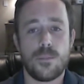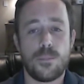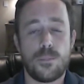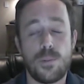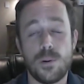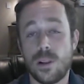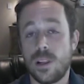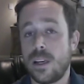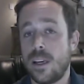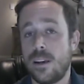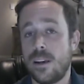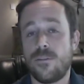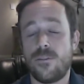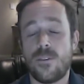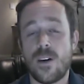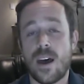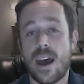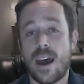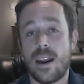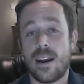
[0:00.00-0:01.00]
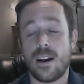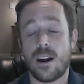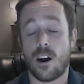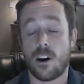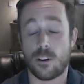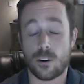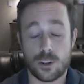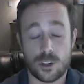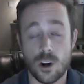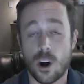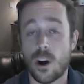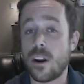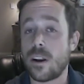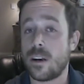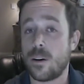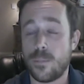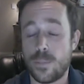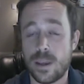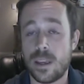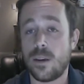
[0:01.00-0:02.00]
believe that are
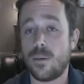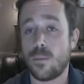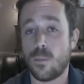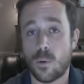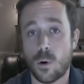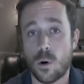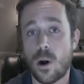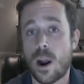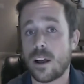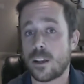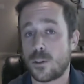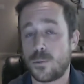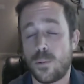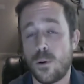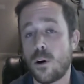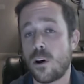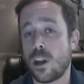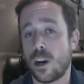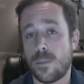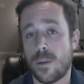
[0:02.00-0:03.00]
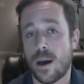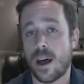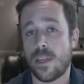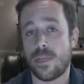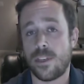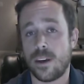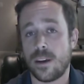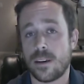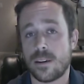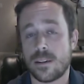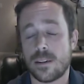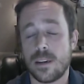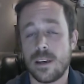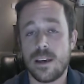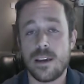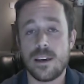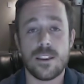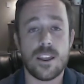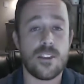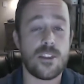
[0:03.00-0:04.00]
starting to be more outspoken about this,
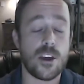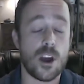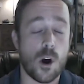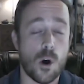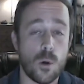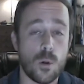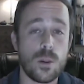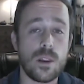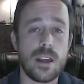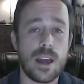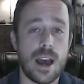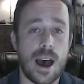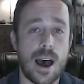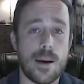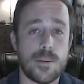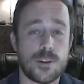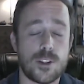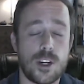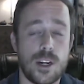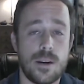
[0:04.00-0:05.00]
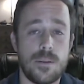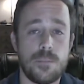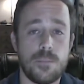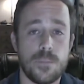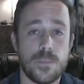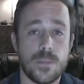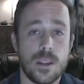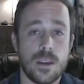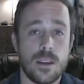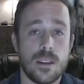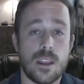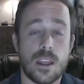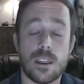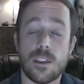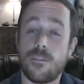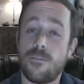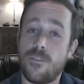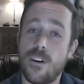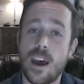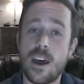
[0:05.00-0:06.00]
that the only option that
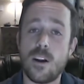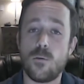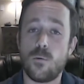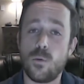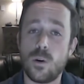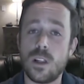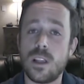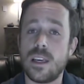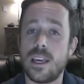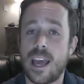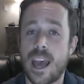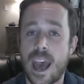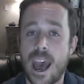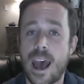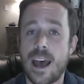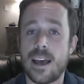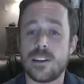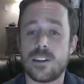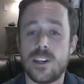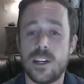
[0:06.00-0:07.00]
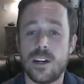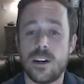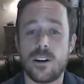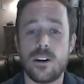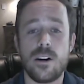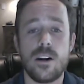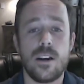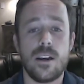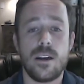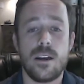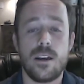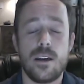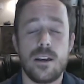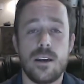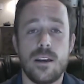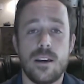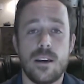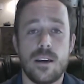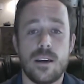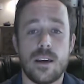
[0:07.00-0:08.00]
the Fed really has here
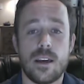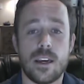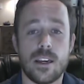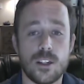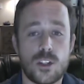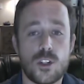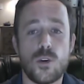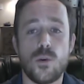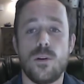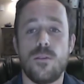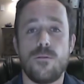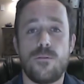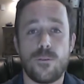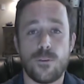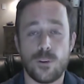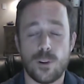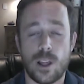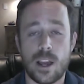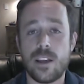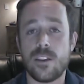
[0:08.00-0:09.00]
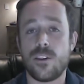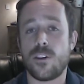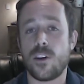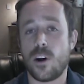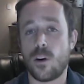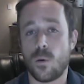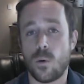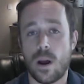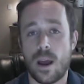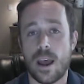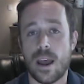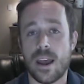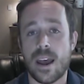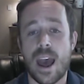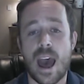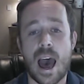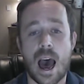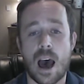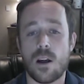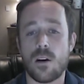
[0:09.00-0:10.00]
is to inflate their
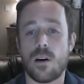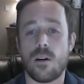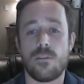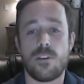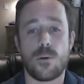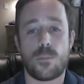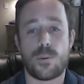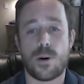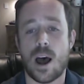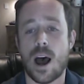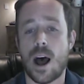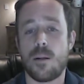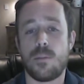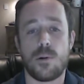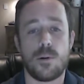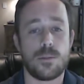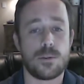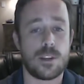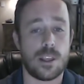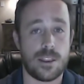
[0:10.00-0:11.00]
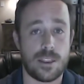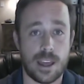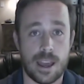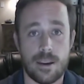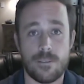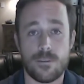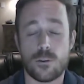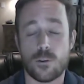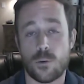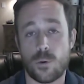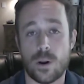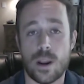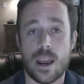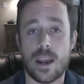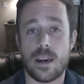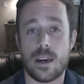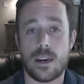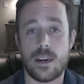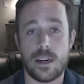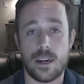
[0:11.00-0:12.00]
way out of the problems that they've
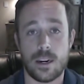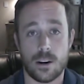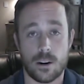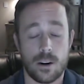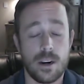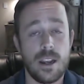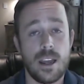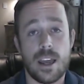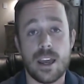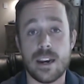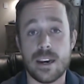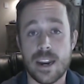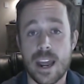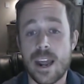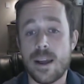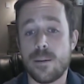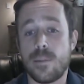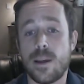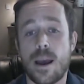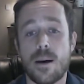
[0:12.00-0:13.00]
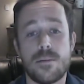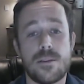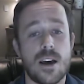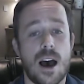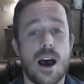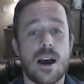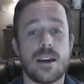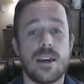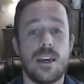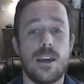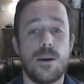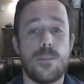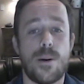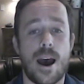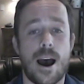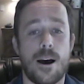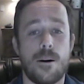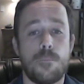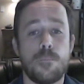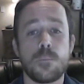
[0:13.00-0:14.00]
created here. And namely, I'm talking
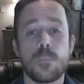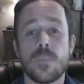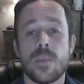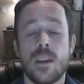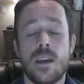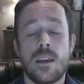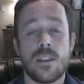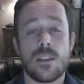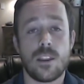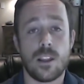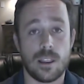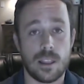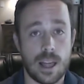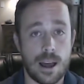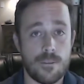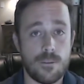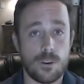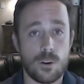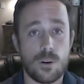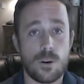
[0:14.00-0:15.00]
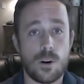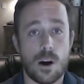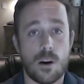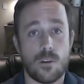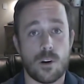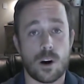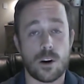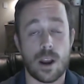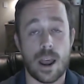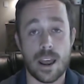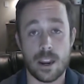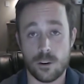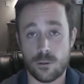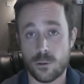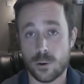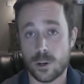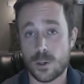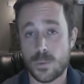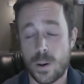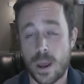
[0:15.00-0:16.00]
about the level of our
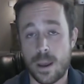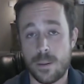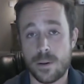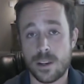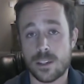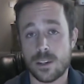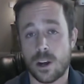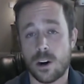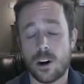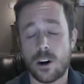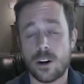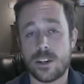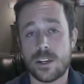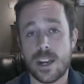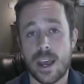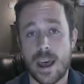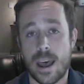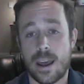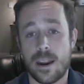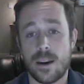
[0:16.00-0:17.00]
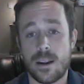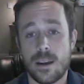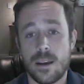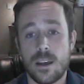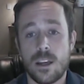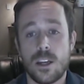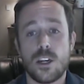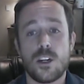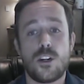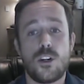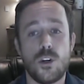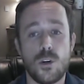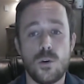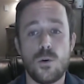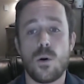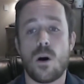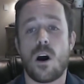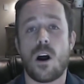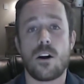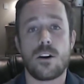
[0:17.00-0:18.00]
interest payments on our debt
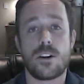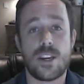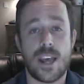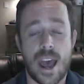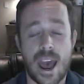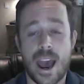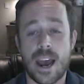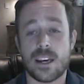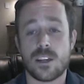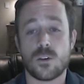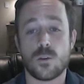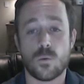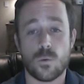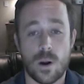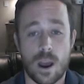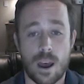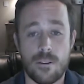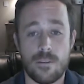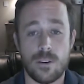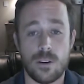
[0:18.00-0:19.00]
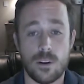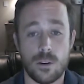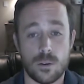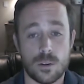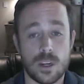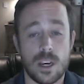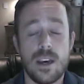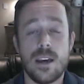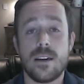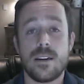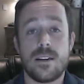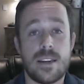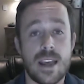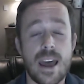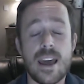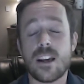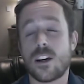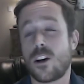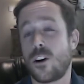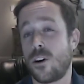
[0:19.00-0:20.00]
to our tax revenues.
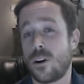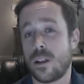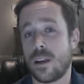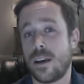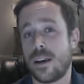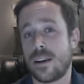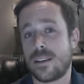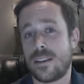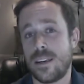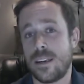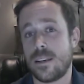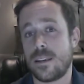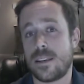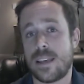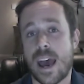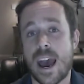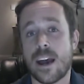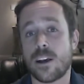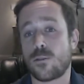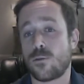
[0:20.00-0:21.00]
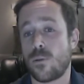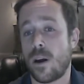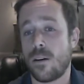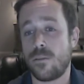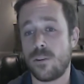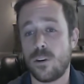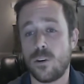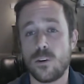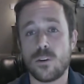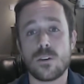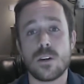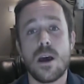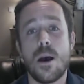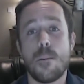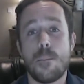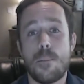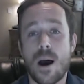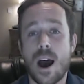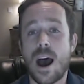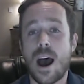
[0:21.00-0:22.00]
Debt currently exceeds tax revenues
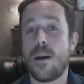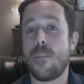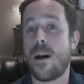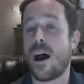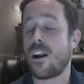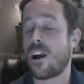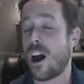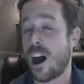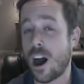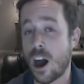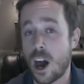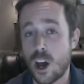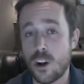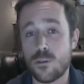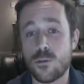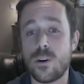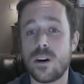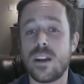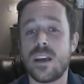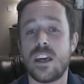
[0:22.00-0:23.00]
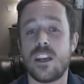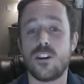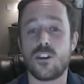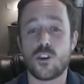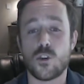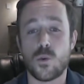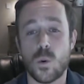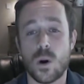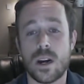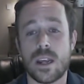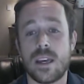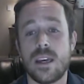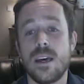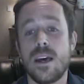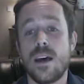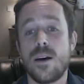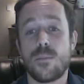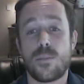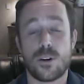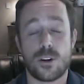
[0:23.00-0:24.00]
by about
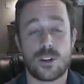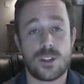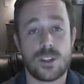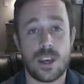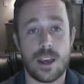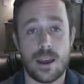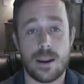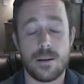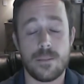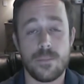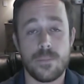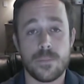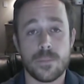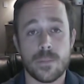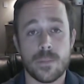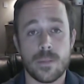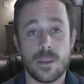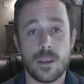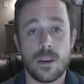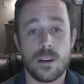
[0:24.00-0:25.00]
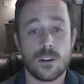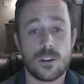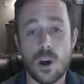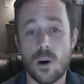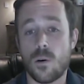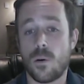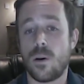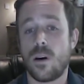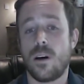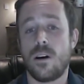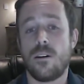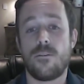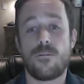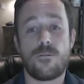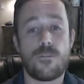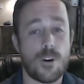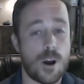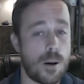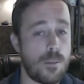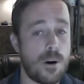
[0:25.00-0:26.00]
120%. So
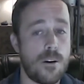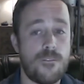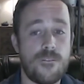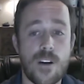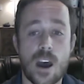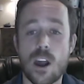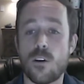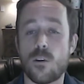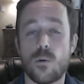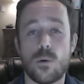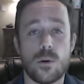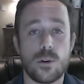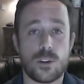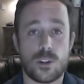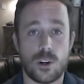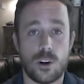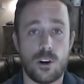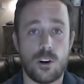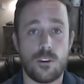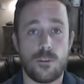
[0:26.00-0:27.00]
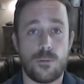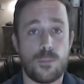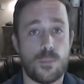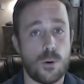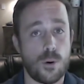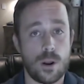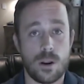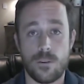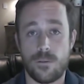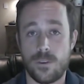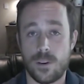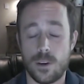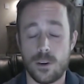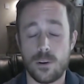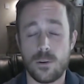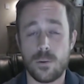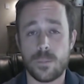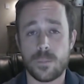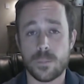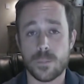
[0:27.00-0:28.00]
from a Federal Reserve point of
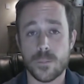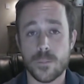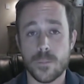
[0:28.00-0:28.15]
view,